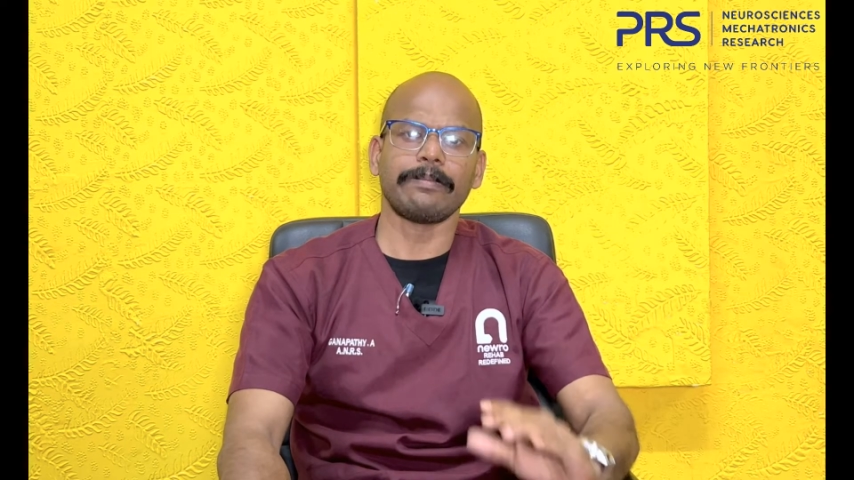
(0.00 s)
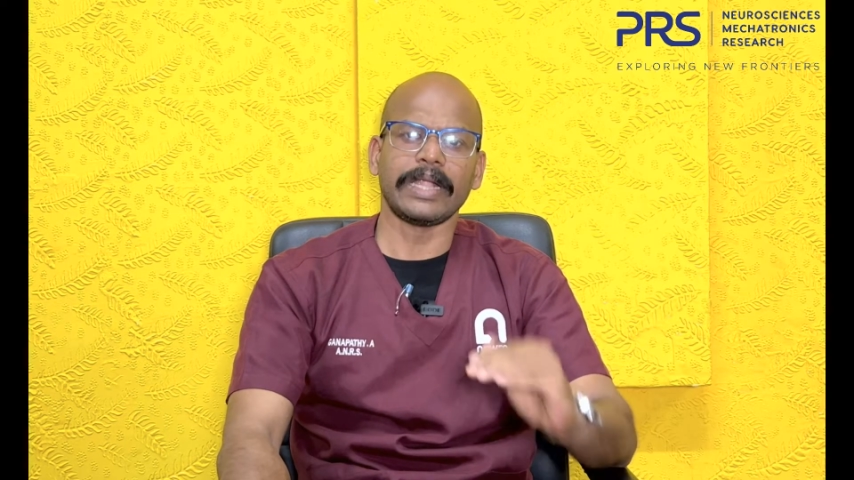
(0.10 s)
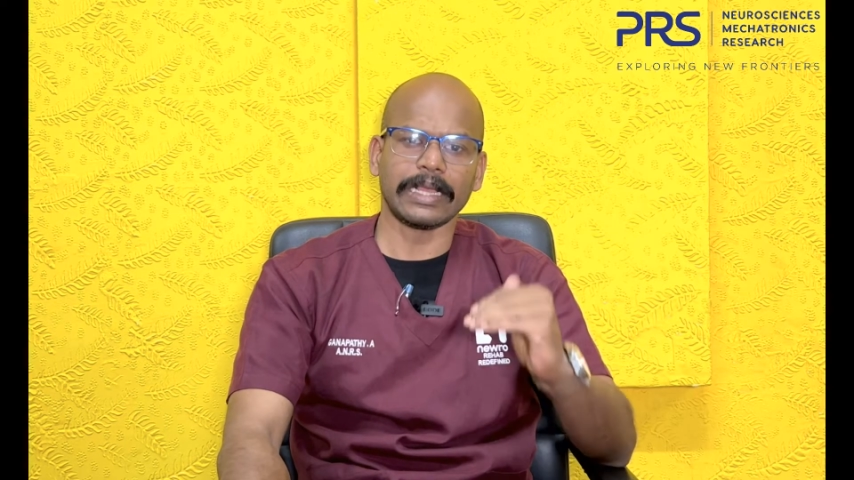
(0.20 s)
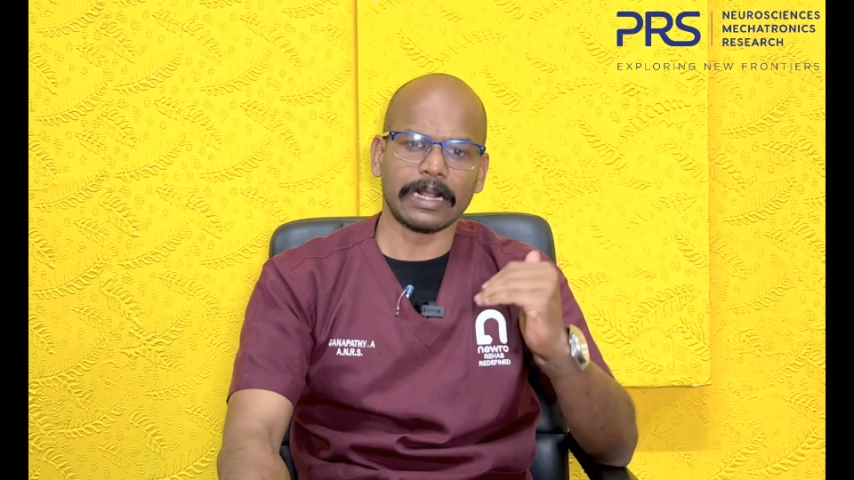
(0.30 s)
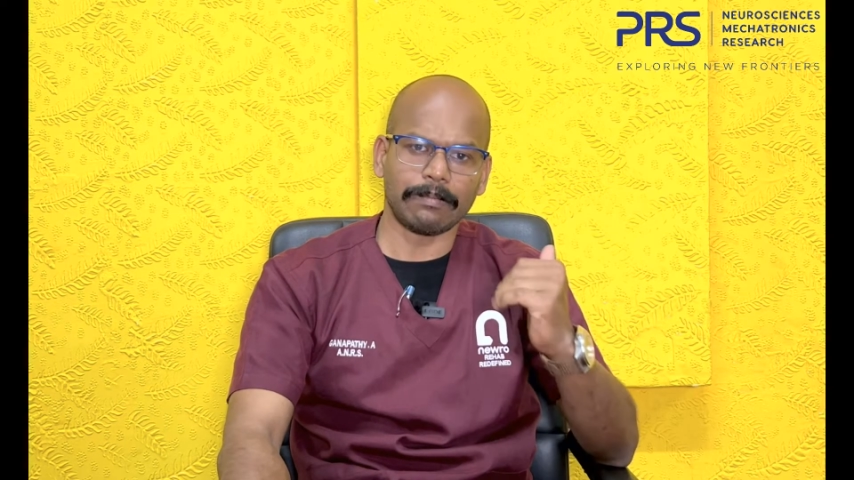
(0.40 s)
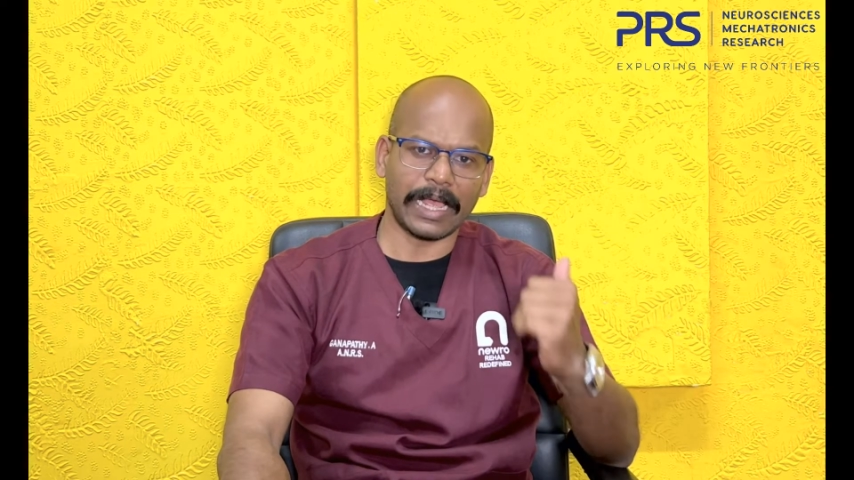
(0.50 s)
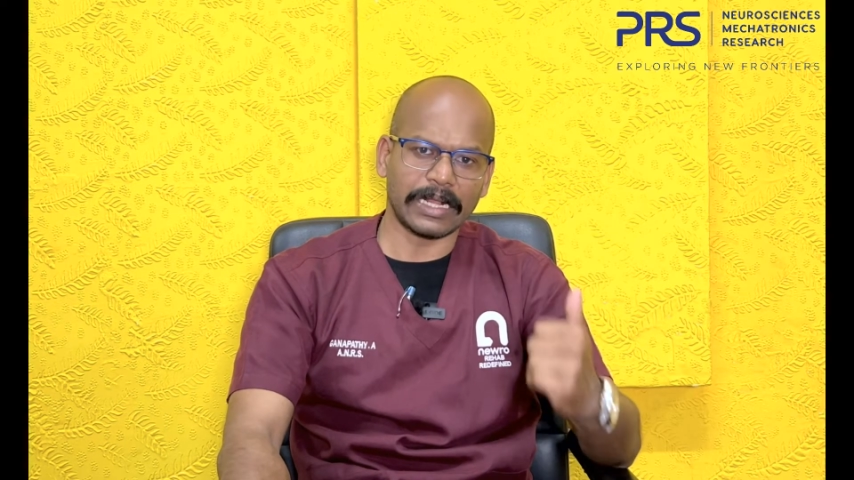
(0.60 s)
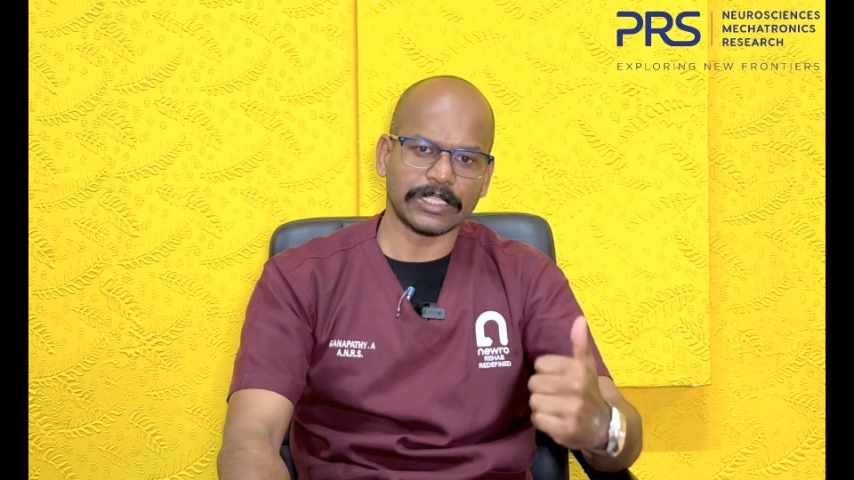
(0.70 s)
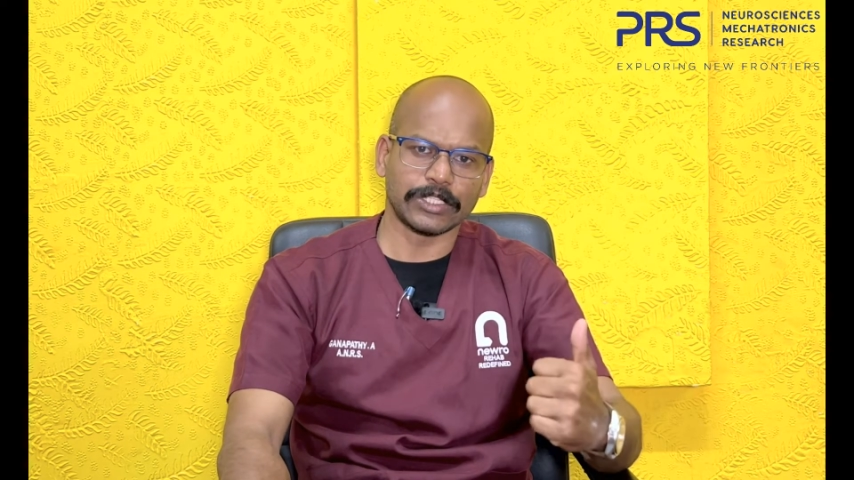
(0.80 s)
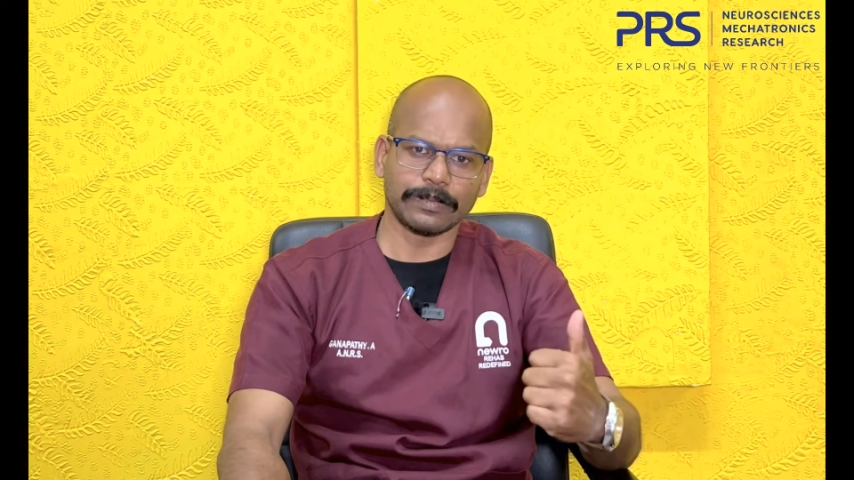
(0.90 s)
medical
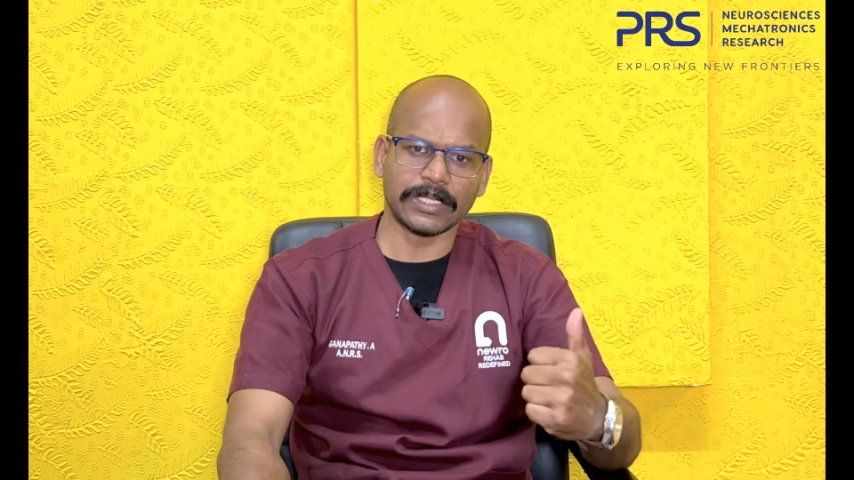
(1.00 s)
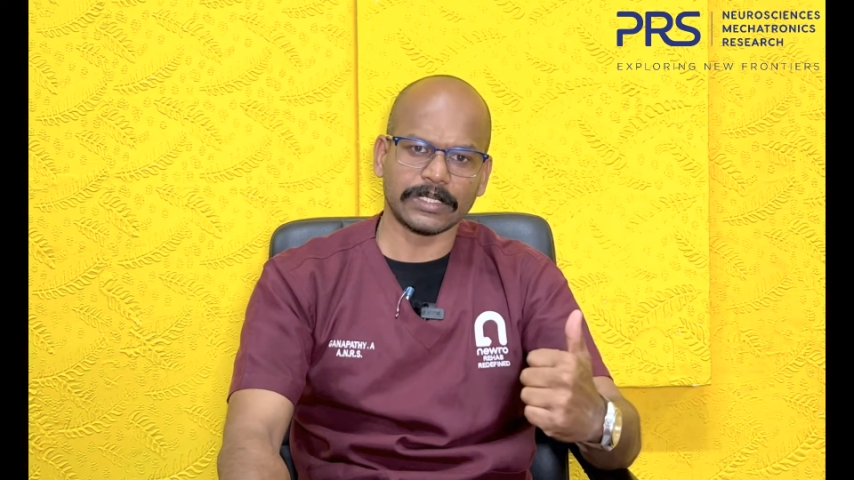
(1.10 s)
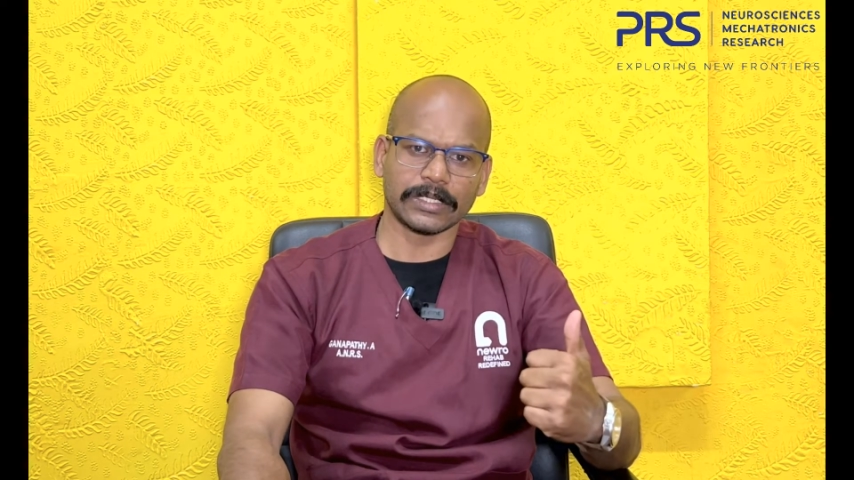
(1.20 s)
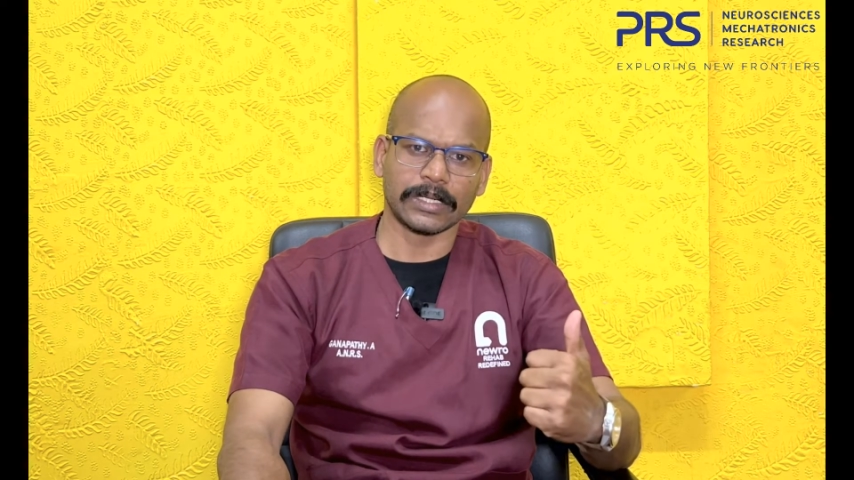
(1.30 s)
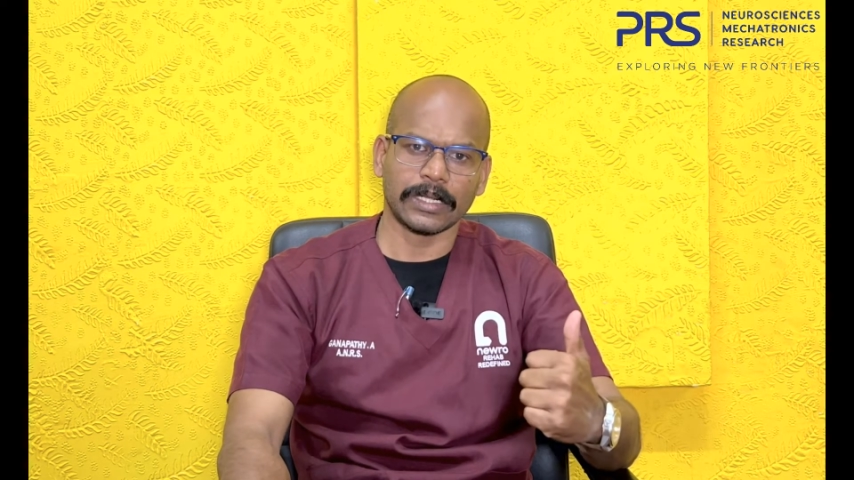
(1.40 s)
management,